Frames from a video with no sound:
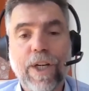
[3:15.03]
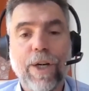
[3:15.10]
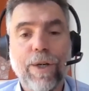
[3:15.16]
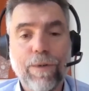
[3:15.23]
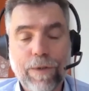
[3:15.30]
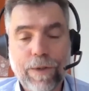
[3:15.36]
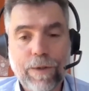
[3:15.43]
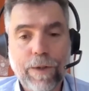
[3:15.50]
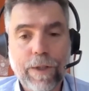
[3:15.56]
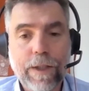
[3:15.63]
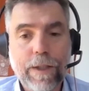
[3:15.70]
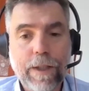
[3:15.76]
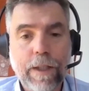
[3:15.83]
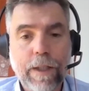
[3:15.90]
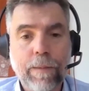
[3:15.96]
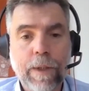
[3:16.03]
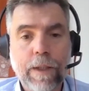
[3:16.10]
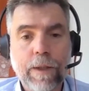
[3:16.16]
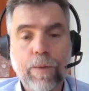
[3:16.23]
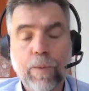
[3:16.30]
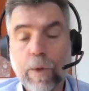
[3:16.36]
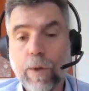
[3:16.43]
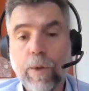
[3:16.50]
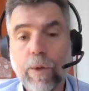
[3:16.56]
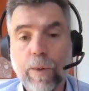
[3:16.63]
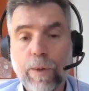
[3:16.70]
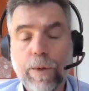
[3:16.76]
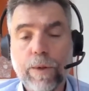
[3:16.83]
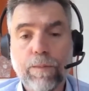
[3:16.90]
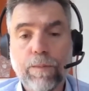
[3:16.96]
over 3 centimetres will
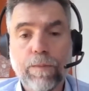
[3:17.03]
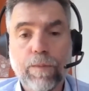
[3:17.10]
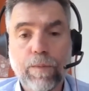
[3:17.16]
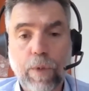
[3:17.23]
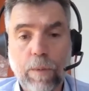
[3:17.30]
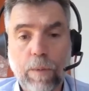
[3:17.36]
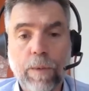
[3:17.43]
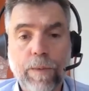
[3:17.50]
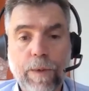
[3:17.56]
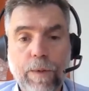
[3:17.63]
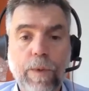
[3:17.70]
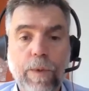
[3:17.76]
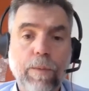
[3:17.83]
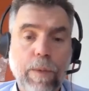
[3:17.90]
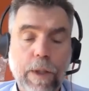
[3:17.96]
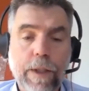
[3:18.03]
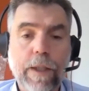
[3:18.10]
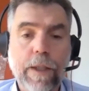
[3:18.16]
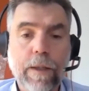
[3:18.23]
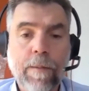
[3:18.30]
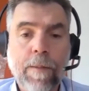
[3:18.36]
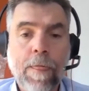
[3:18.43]
cause problems, will bleed.